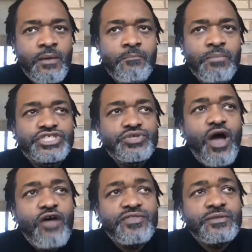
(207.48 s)
but you
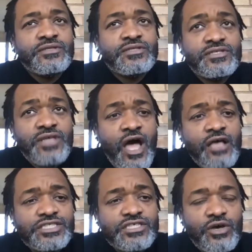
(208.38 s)

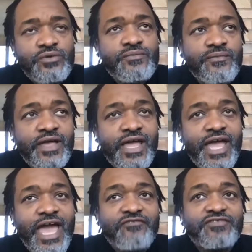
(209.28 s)
also
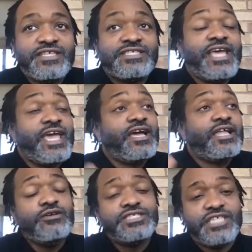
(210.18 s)
have to stay
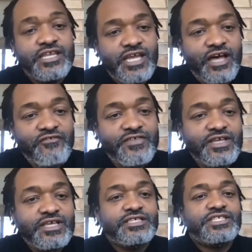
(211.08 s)
close enough
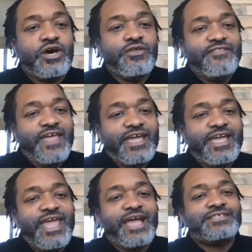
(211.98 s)
so that they
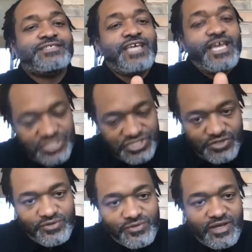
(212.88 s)
can access
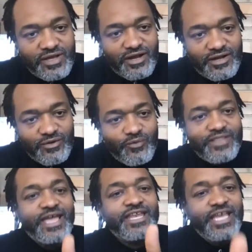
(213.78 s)
you
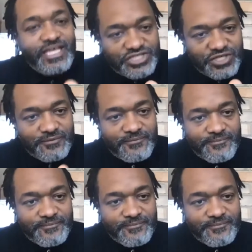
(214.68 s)
when they need you.